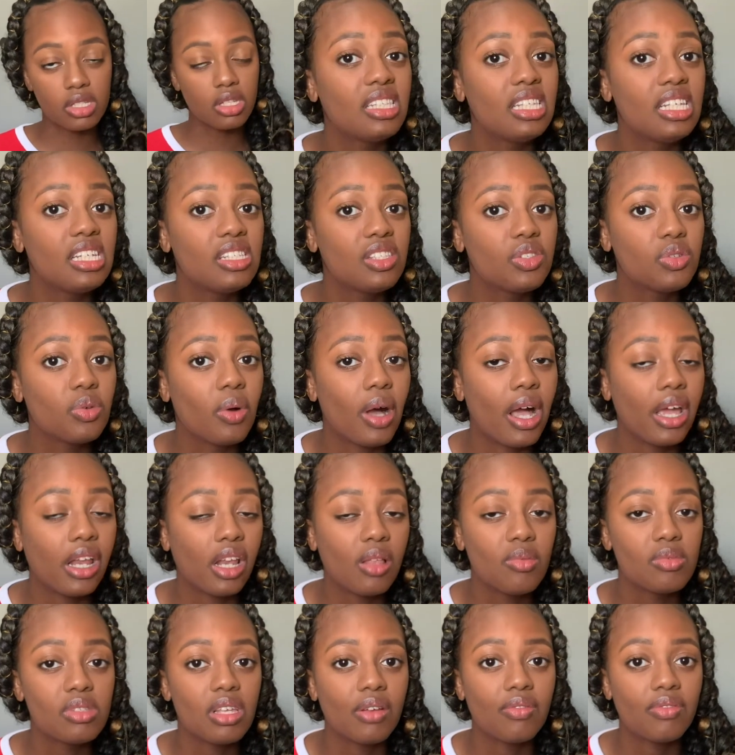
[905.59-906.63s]
These two
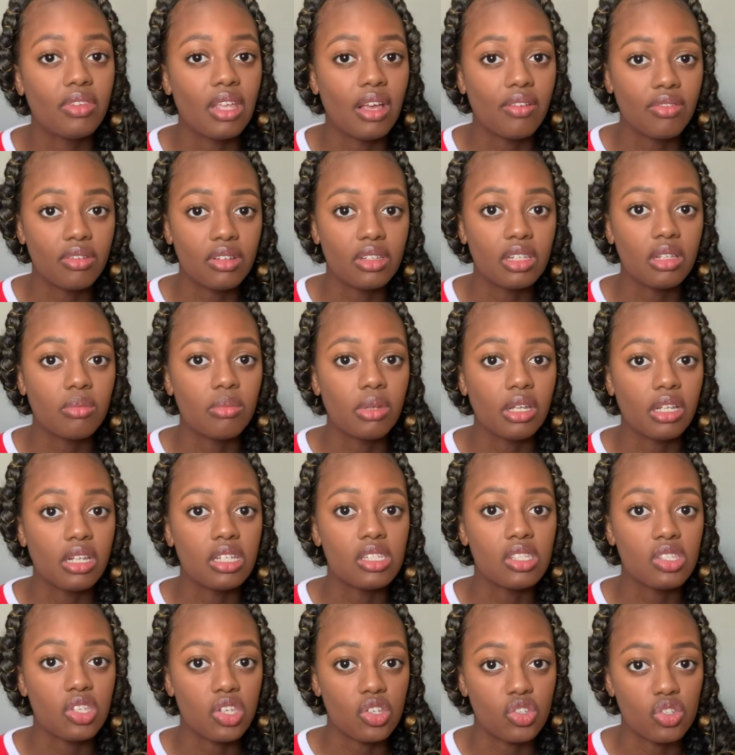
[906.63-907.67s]
items have definitely been
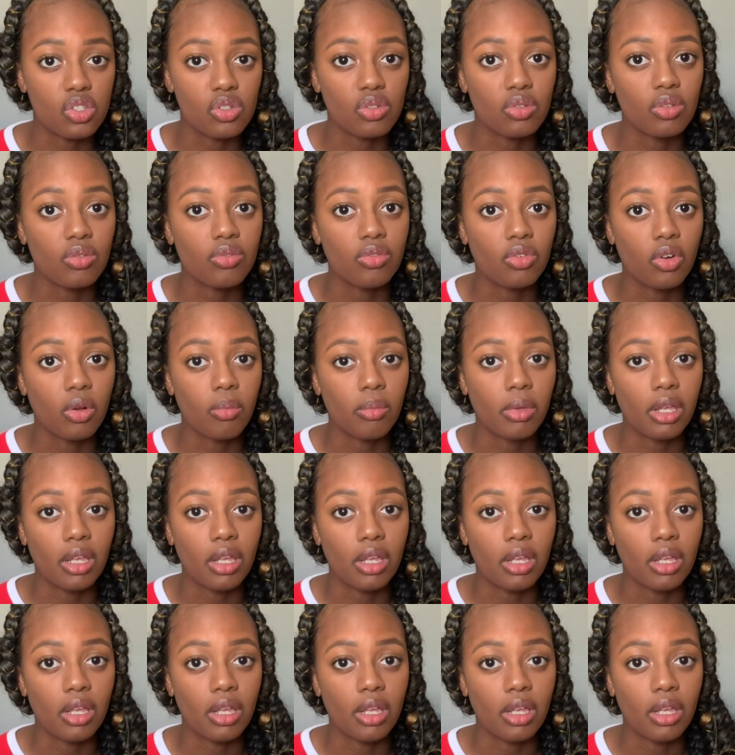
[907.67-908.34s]
essential for me.